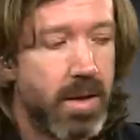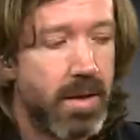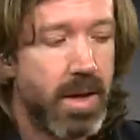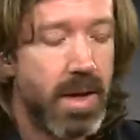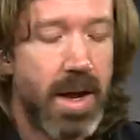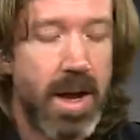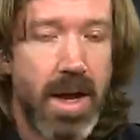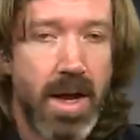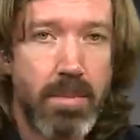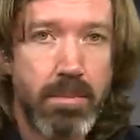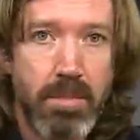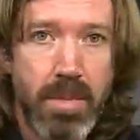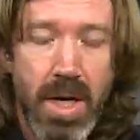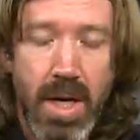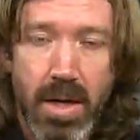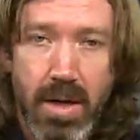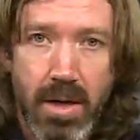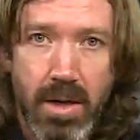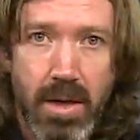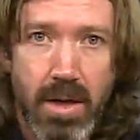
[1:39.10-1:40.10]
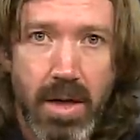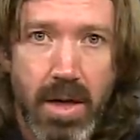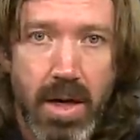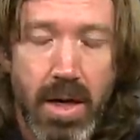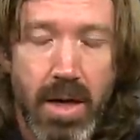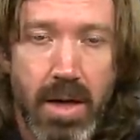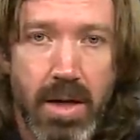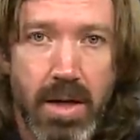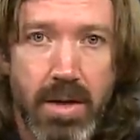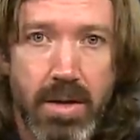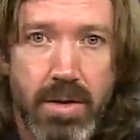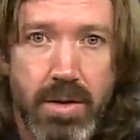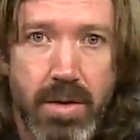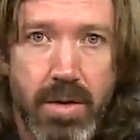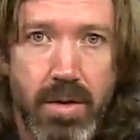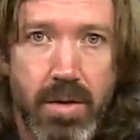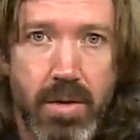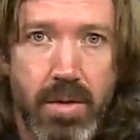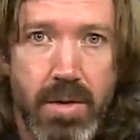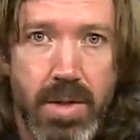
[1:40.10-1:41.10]
Then I immediately get
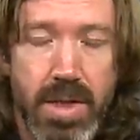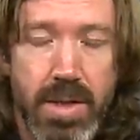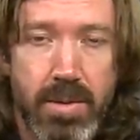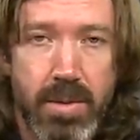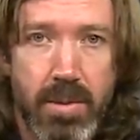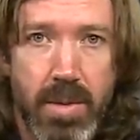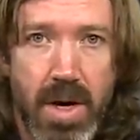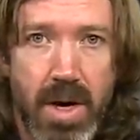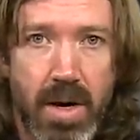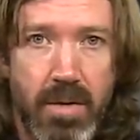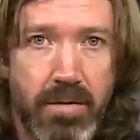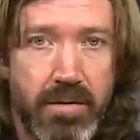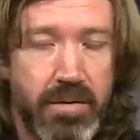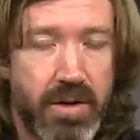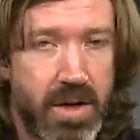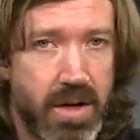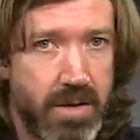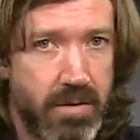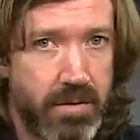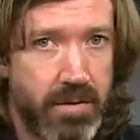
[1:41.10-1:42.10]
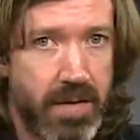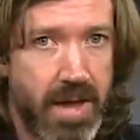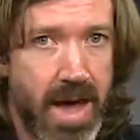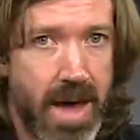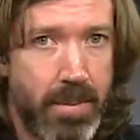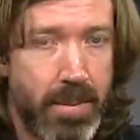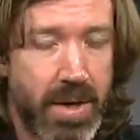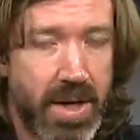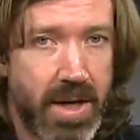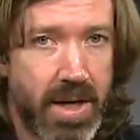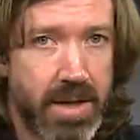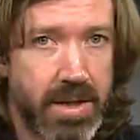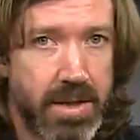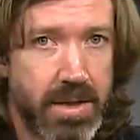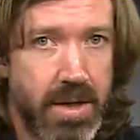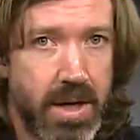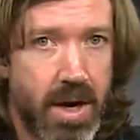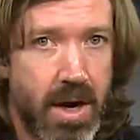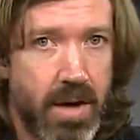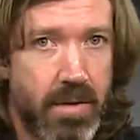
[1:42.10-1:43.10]
into some of my fun flat picking
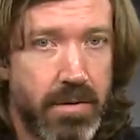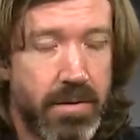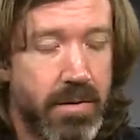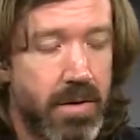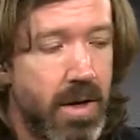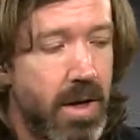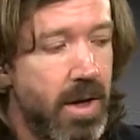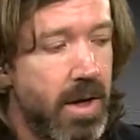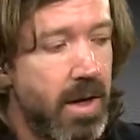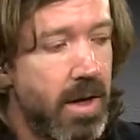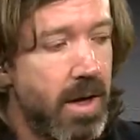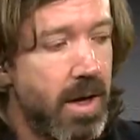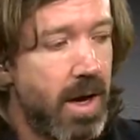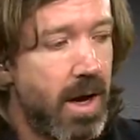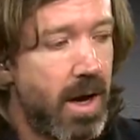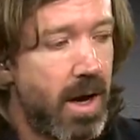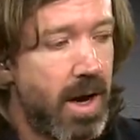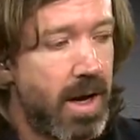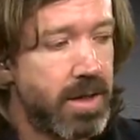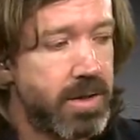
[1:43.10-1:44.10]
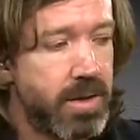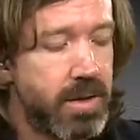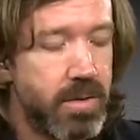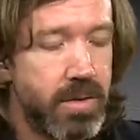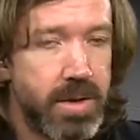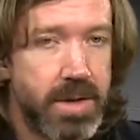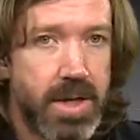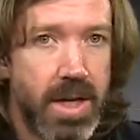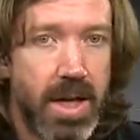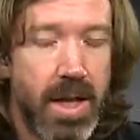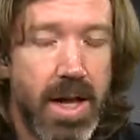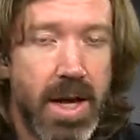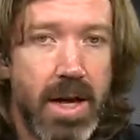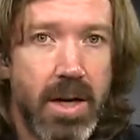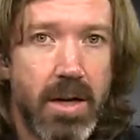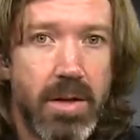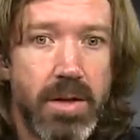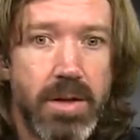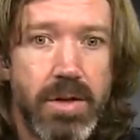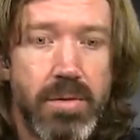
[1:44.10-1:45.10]
stuff. Uh, as soon as I
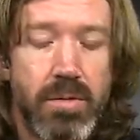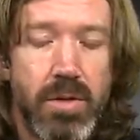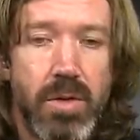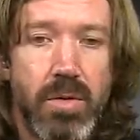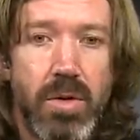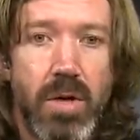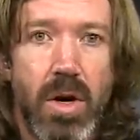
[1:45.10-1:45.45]
land on this root